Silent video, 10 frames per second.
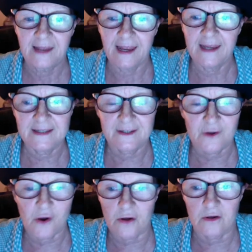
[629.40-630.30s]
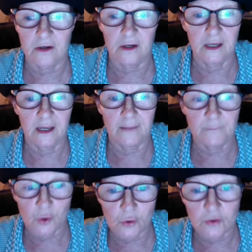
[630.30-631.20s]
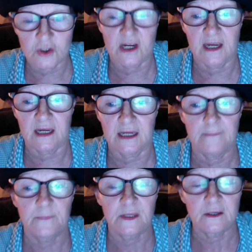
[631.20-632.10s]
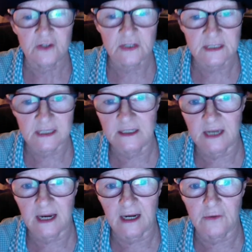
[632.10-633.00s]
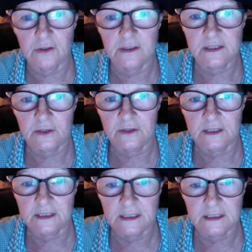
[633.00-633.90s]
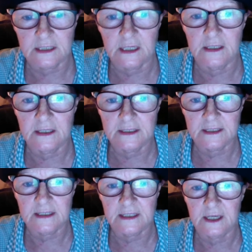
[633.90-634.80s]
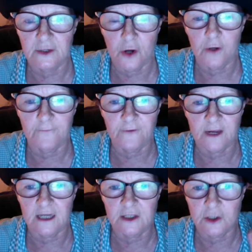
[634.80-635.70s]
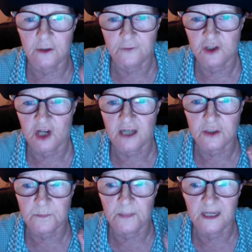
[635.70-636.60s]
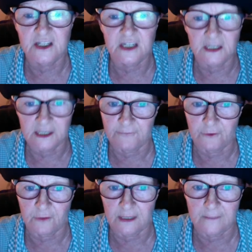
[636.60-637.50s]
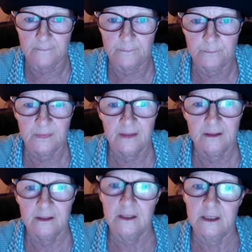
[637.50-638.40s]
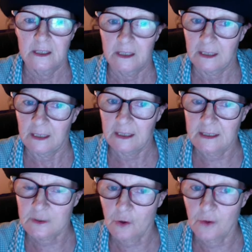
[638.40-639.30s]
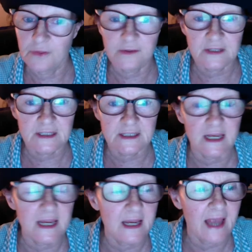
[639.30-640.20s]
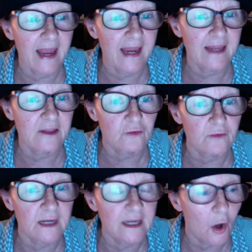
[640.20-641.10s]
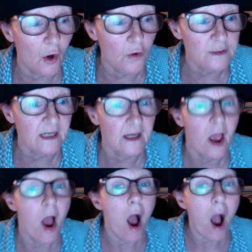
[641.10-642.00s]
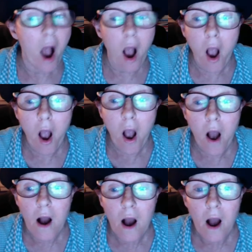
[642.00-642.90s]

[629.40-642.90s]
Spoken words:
It's got Cook J, Jacinda Ardern. So this is it says here, notification of judgment delivery. It's on the CA306. Oh,